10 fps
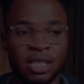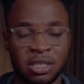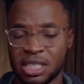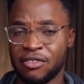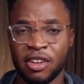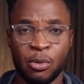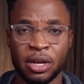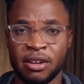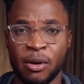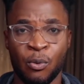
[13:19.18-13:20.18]
Joseph
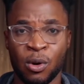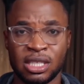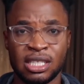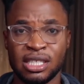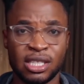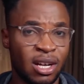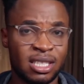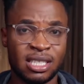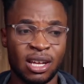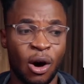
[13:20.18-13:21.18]
Kibwetere was
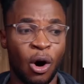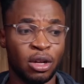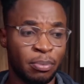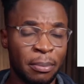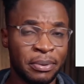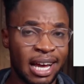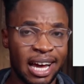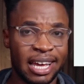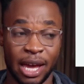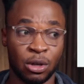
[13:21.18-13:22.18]
not
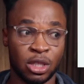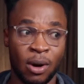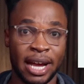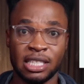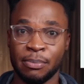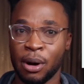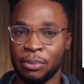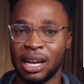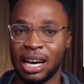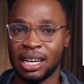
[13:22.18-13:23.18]
unpopular. He was quite
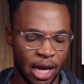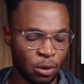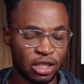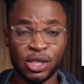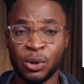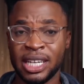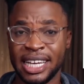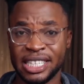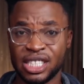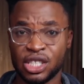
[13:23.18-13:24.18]
popular. He was known
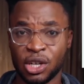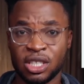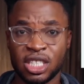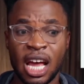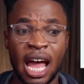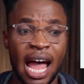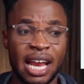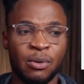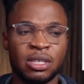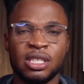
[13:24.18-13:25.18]
in his church,
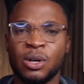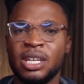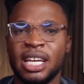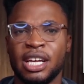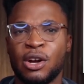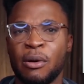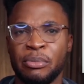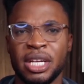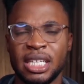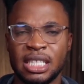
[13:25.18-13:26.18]
and he was known in the
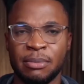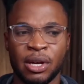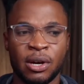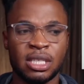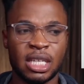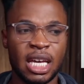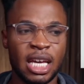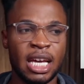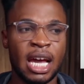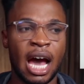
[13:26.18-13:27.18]
community, because
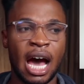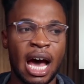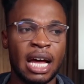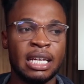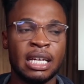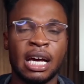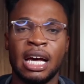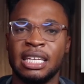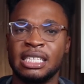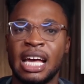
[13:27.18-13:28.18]
he had
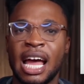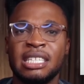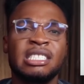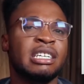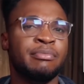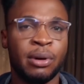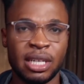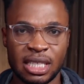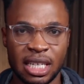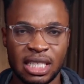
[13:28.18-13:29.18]
his hands in
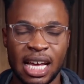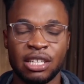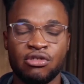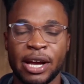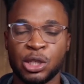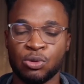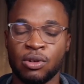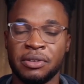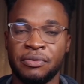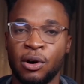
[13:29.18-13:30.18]
politics. He had tried to
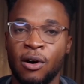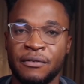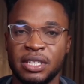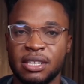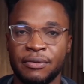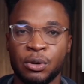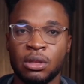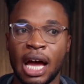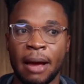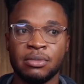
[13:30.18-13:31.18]
run for office a few
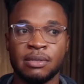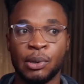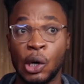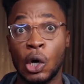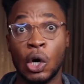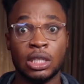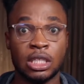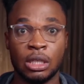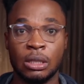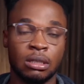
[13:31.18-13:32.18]
times, but
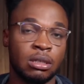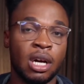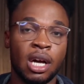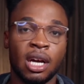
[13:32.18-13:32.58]
you know,